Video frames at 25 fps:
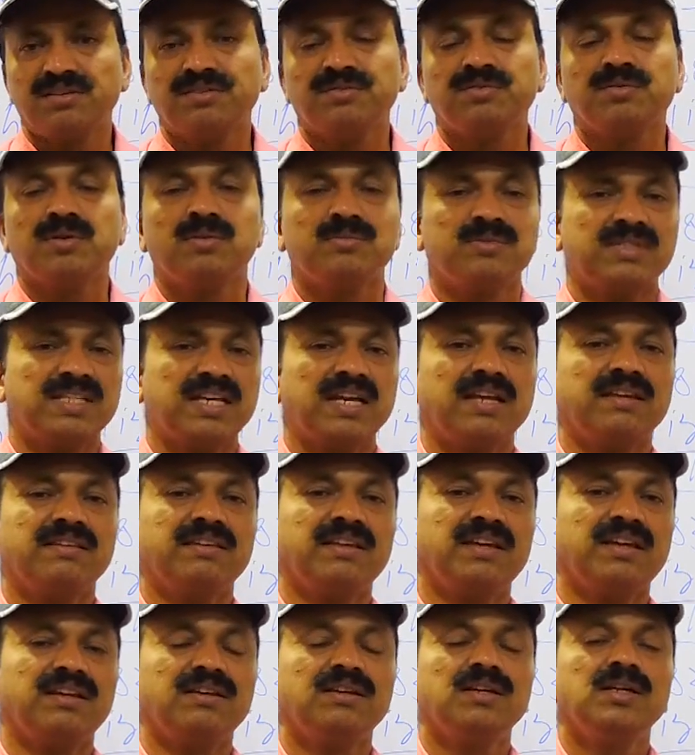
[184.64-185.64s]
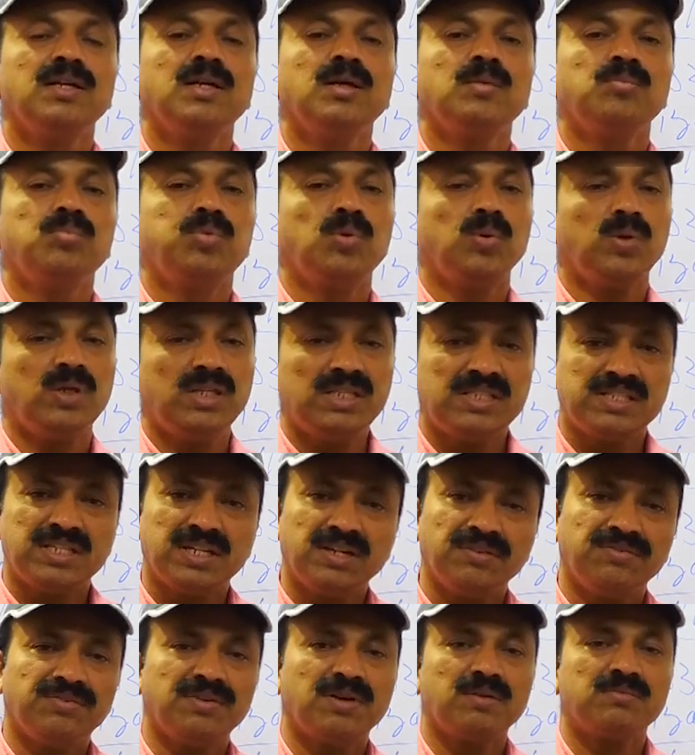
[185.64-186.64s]
reforms they are there, police
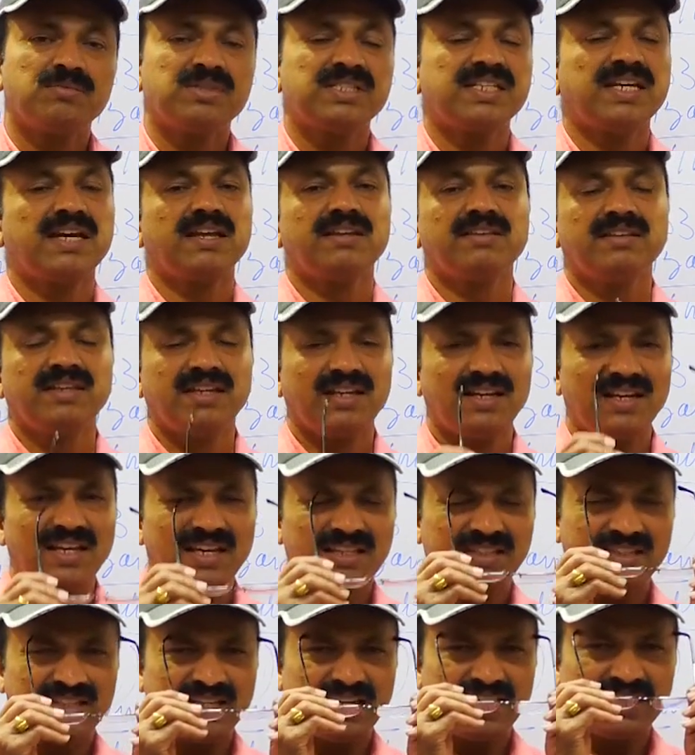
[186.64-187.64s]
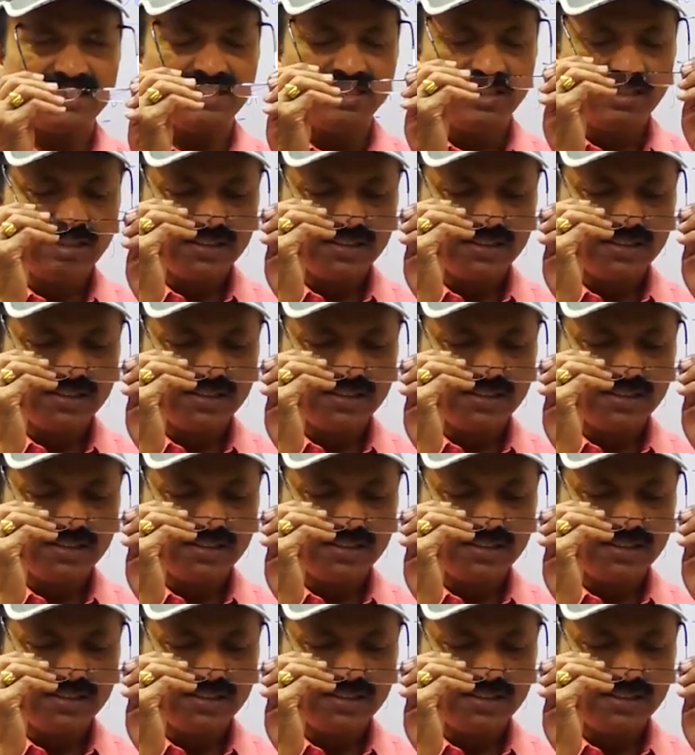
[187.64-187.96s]
reforms they are there, like that.